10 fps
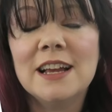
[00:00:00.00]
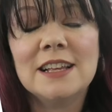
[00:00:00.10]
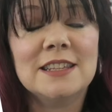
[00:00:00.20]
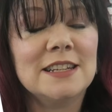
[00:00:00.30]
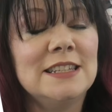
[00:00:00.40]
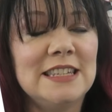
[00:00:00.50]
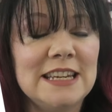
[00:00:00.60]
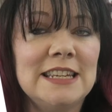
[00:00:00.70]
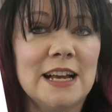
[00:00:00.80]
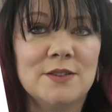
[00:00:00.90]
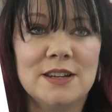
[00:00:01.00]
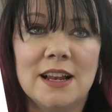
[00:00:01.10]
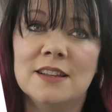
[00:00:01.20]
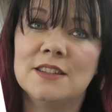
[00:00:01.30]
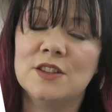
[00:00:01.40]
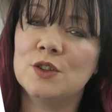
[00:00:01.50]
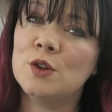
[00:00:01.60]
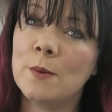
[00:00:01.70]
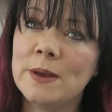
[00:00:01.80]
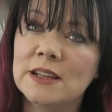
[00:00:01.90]
and done a detailed analysis of the
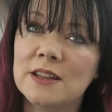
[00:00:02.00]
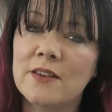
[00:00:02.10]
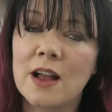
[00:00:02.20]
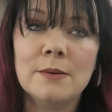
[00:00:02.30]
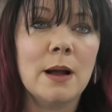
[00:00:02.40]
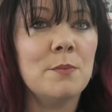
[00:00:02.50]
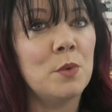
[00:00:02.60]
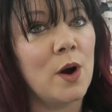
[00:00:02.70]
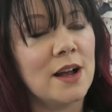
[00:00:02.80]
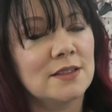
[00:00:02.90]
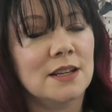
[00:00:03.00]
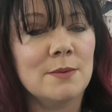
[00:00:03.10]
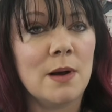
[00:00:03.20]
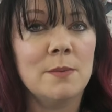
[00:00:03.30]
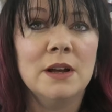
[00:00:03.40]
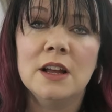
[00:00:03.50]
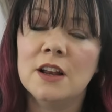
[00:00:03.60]
topics that have come up, what hasn't come up,